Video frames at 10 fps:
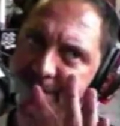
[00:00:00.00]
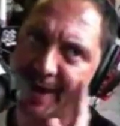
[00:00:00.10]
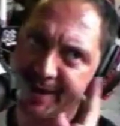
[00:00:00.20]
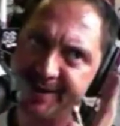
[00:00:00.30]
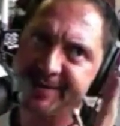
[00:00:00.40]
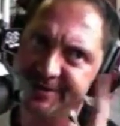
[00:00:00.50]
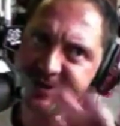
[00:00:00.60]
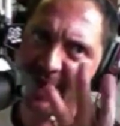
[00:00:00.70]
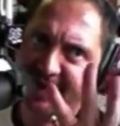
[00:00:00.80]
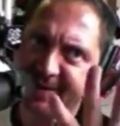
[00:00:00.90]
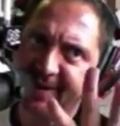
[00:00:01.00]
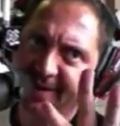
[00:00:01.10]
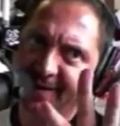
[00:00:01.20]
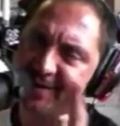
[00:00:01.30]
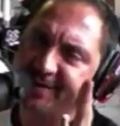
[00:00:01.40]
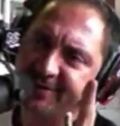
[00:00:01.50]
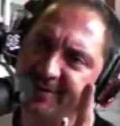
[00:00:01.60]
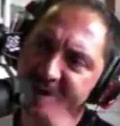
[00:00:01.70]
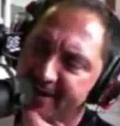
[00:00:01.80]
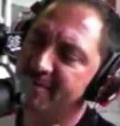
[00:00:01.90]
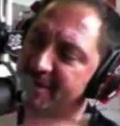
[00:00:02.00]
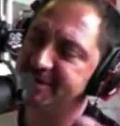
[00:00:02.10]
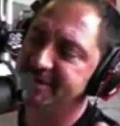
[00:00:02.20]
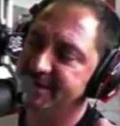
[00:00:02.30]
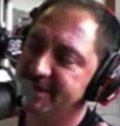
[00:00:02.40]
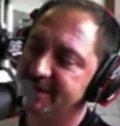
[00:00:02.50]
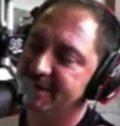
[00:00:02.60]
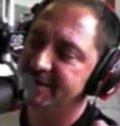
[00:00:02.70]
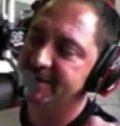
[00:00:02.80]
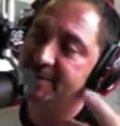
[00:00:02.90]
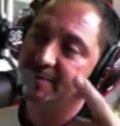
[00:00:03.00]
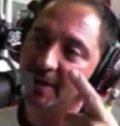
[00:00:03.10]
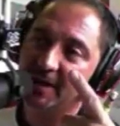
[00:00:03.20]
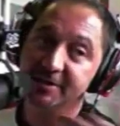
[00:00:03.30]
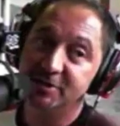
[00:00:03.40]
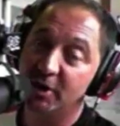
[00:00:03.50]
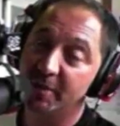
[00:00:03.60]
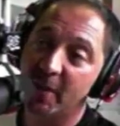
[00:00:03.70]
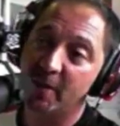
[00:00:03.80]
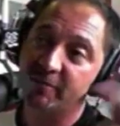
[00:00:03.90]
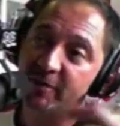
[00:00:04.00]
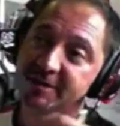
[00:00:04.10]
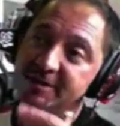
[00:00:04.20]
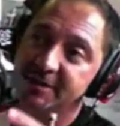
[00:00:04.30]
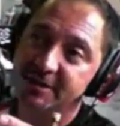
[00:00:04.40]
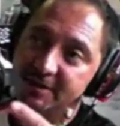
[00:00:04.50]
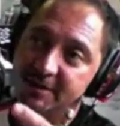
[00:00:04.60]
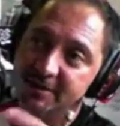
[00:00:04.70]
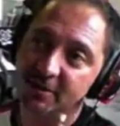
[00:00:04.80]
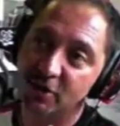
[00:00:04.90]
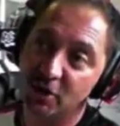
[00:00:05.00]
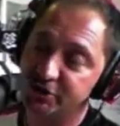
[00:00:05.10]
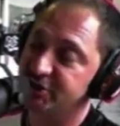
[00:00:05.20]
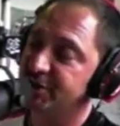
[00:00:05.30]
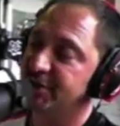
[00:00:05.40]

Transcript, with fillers: can- lives in Canada, eh? Lives in Canada. And he writes brilliant poems. And he's got a poem no, for us. Gogs.